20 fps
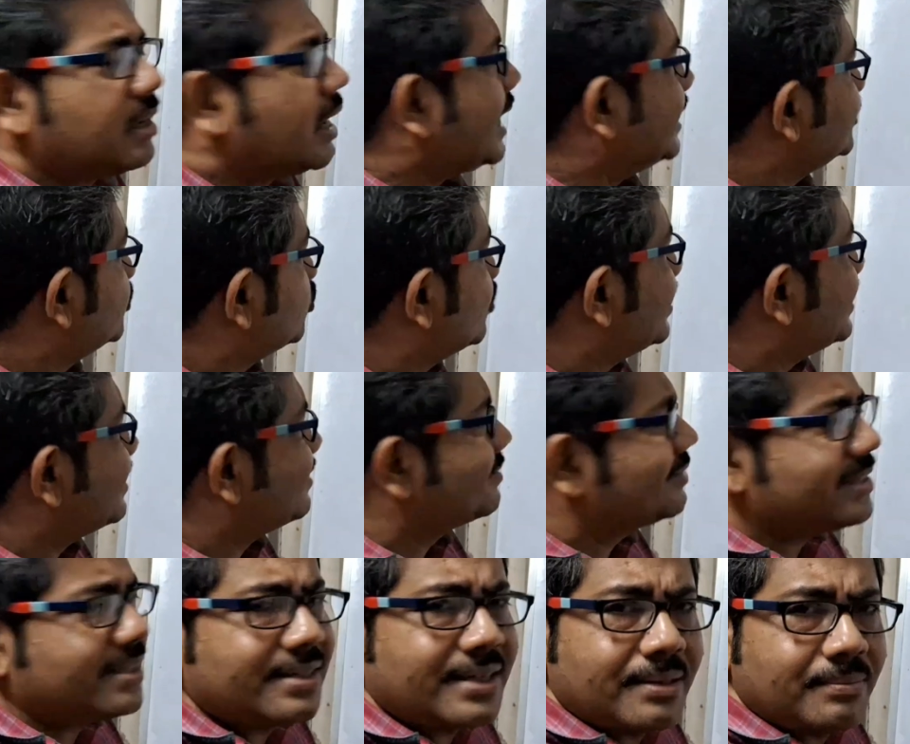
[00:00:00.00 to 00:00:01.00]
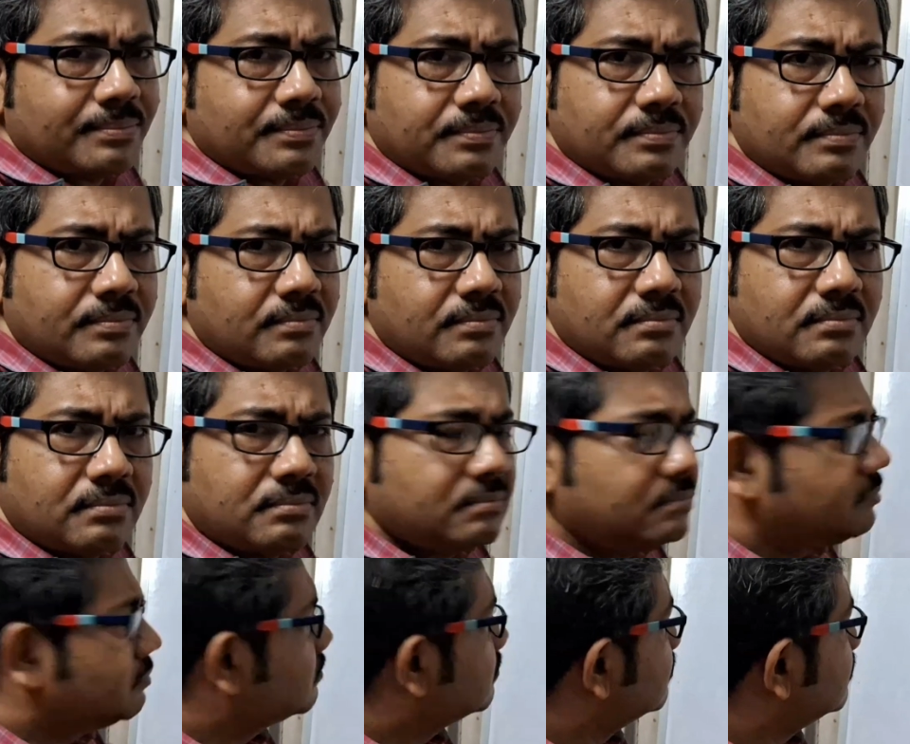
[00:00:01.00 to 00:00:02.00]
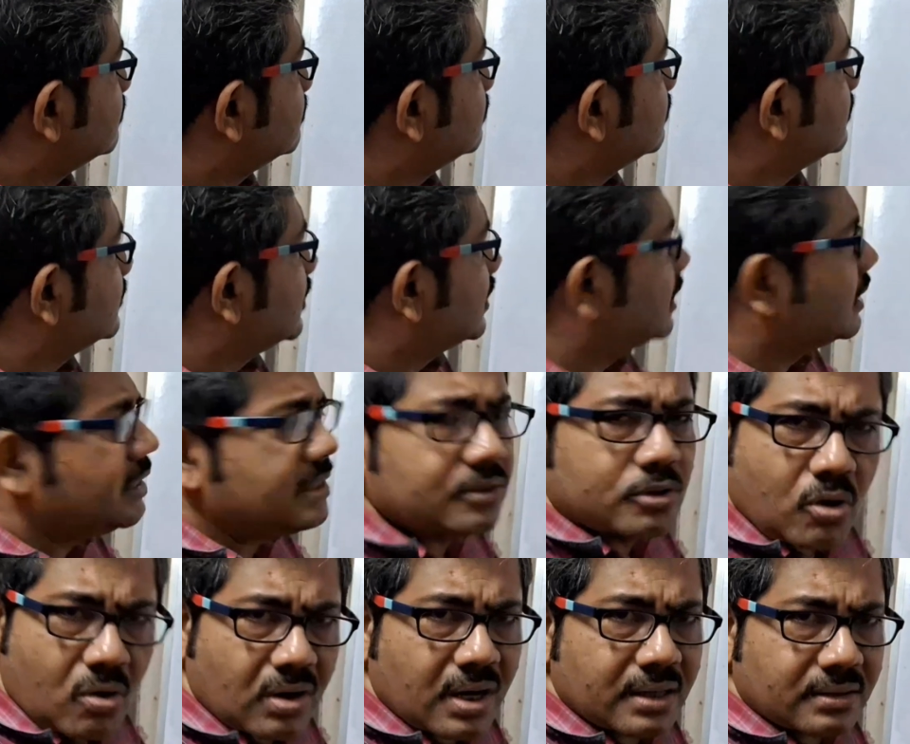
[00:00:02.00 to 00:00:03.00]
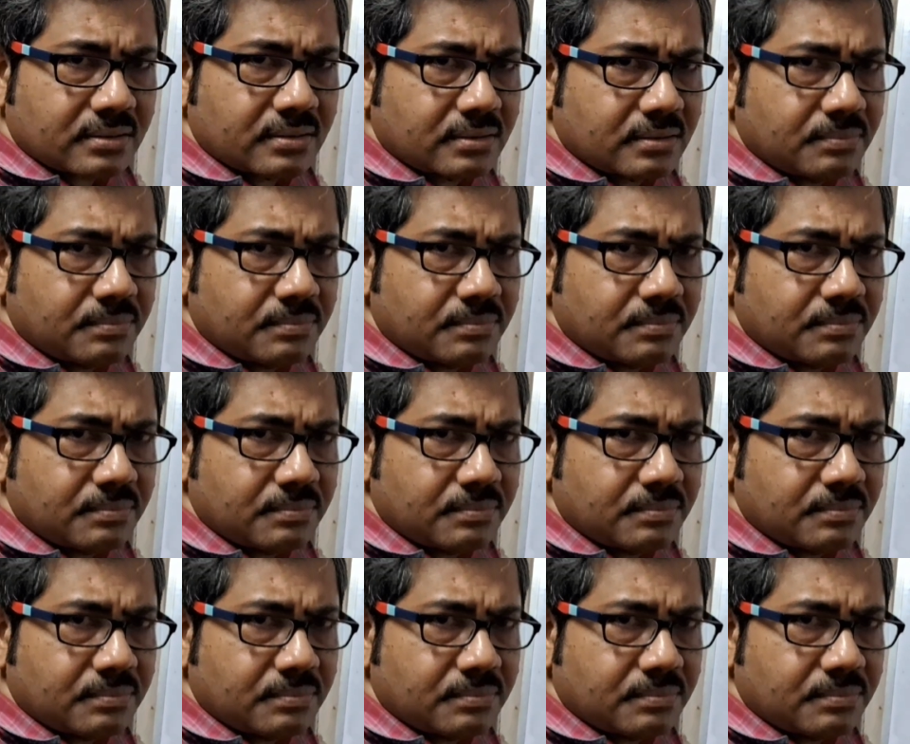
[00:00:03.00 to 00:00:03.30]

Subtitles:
isolated system is occurred.